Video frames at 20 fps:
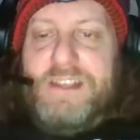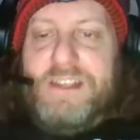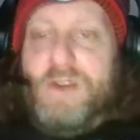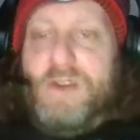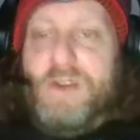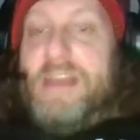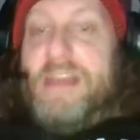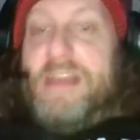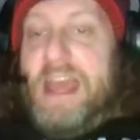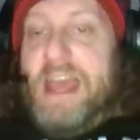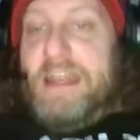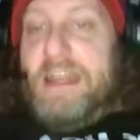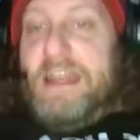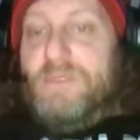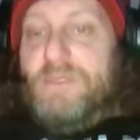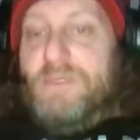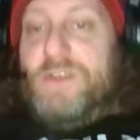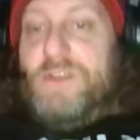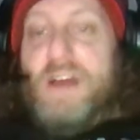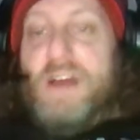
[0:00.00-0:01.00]
So
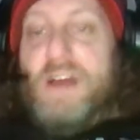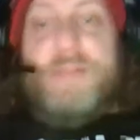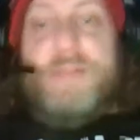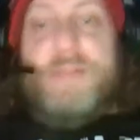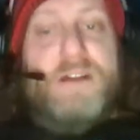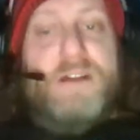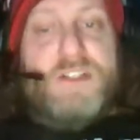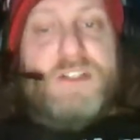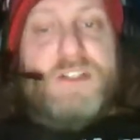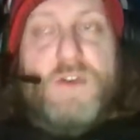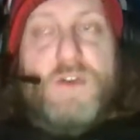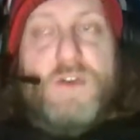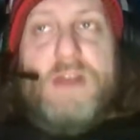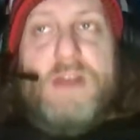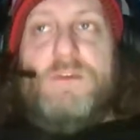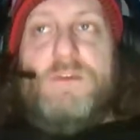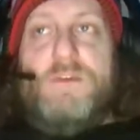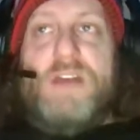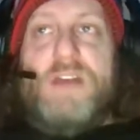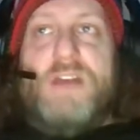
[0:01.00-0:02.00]
again, we're talking about
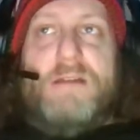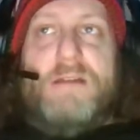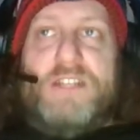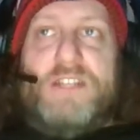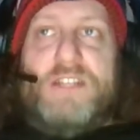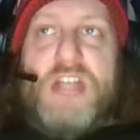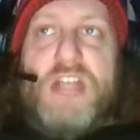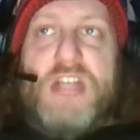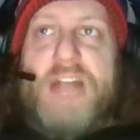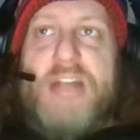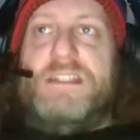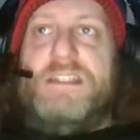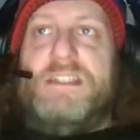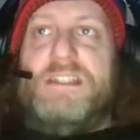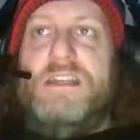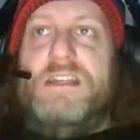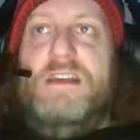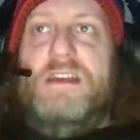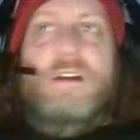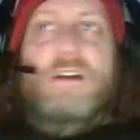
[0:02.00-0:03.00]
Detroit and we're talking about the
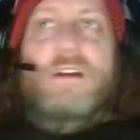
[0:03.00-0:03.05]
Jets.